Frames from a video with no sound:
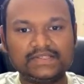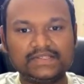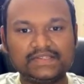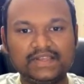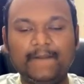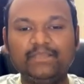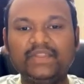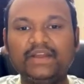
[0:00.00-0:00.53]

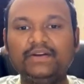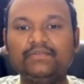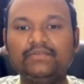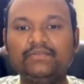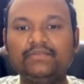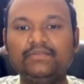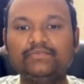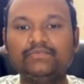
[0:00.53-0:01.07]
And then
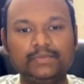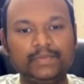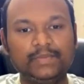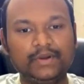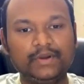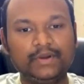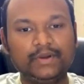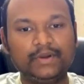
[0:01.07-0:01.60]
we would be
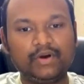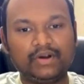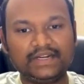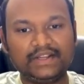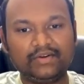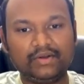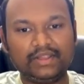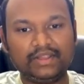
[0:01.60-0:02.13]

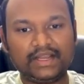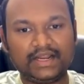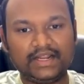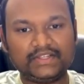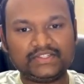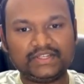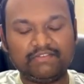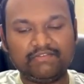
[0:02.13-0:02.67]
concentrating on the
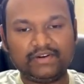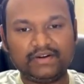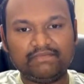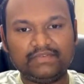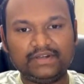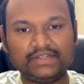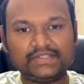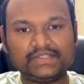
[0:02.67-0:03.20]
collection
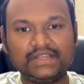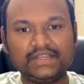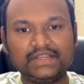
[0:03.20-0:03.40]
frameworks.